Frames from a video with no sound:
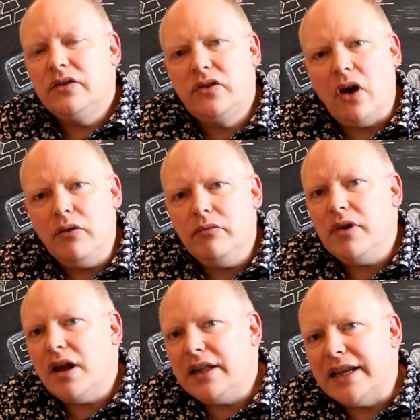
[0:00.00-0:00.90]
Don't
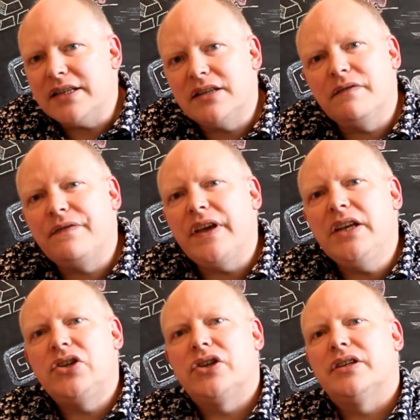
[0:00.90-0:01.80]
list
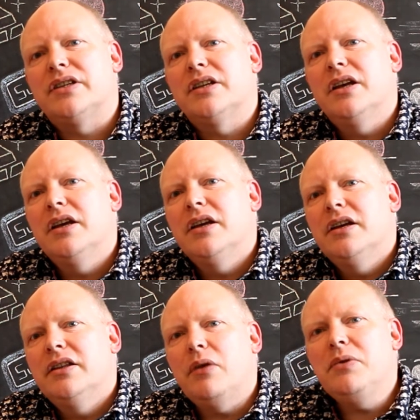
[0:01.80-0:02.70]
features.
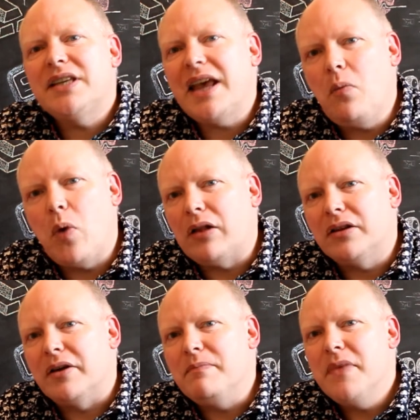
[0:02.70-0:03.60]
Don't say
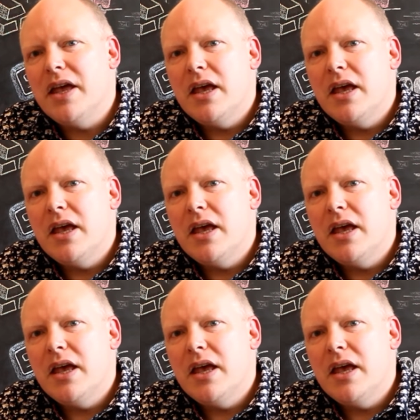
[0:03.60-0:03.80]
welcome.